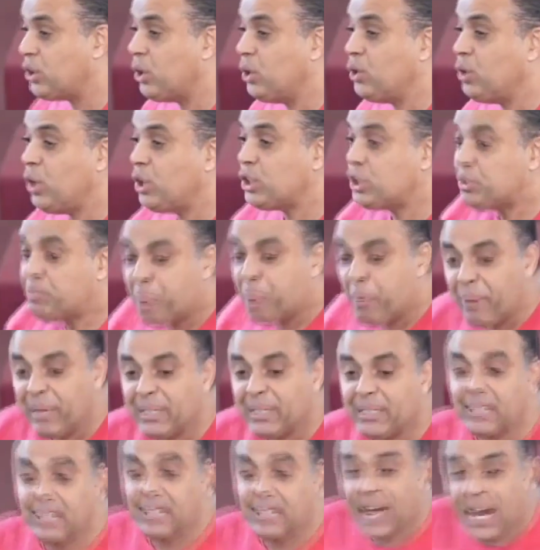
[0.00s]
so your
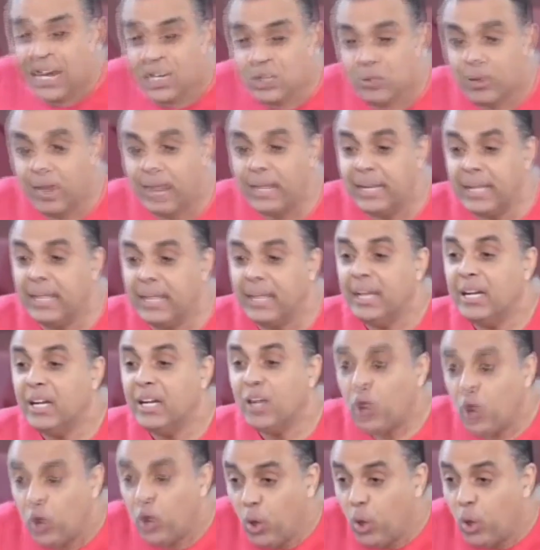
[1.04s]
spirit gradually
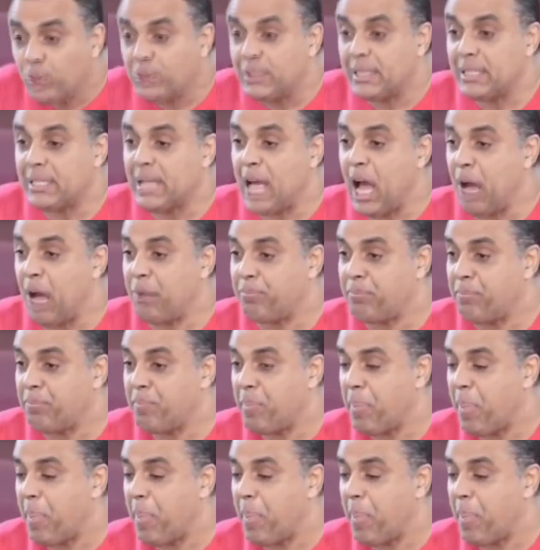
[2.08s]
closes up.